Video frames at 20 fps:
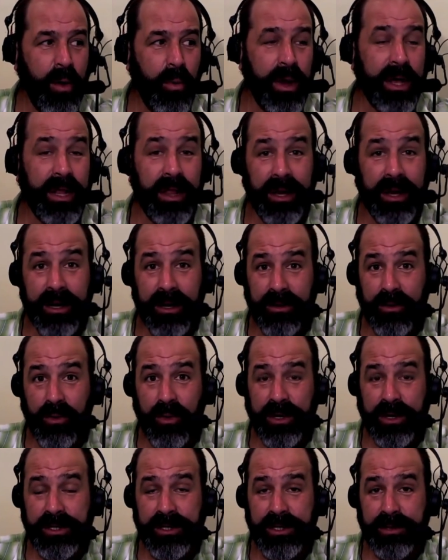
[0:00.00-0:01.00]
We had a lot of
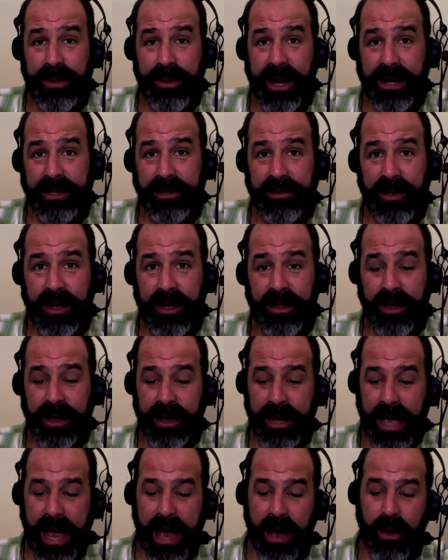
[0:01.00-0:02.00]
questions back in the day,
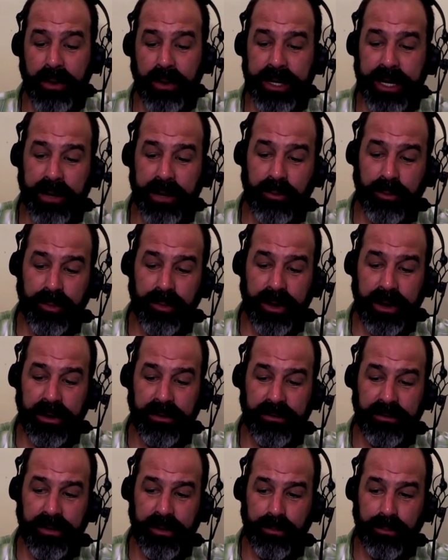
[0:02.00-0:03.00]
like how can I
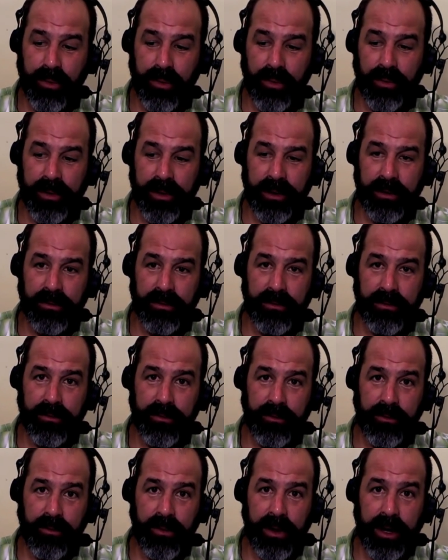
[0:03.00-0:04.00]
replace the broken
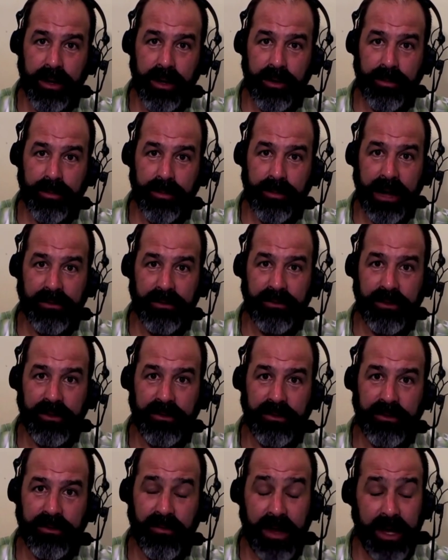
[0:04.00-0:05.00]
screen on my
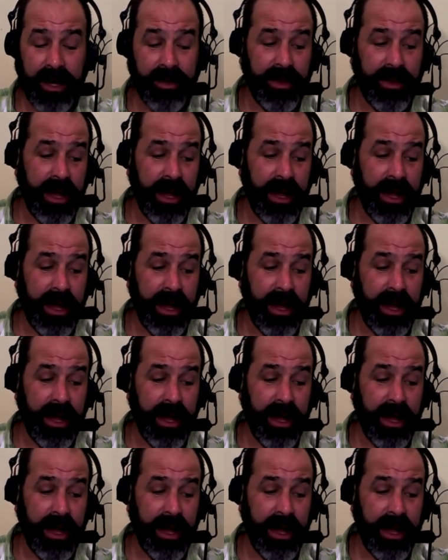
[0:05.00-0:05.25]
HD TV?